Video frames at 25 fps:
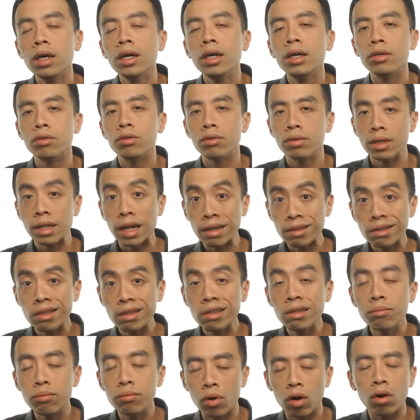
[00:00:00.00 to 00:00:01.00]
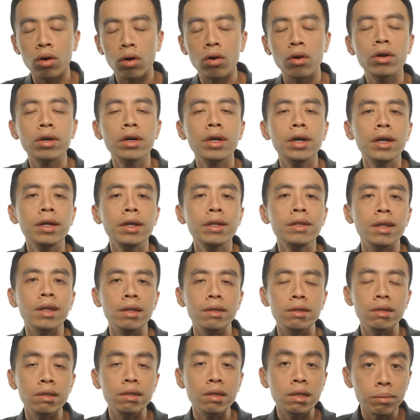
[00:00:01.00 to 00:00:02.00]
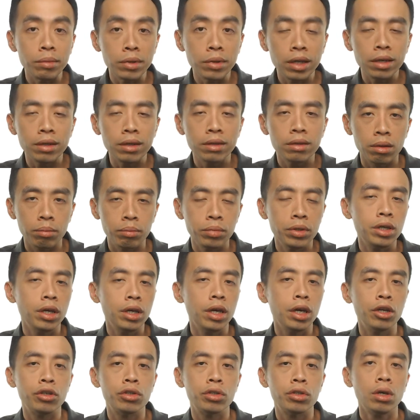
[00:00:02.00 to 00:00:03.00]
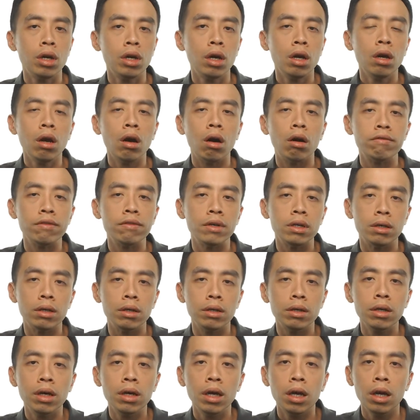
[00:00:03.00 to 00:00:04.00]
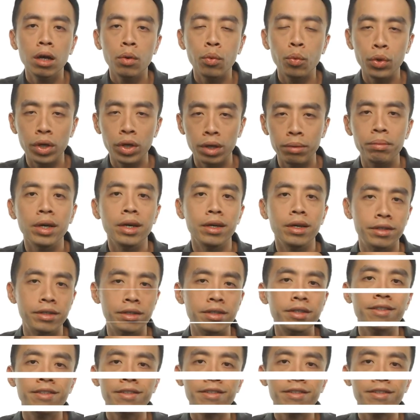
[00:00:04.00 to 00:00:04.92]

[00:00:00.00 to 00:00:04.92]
is nothing more than determining the pH of a weak base.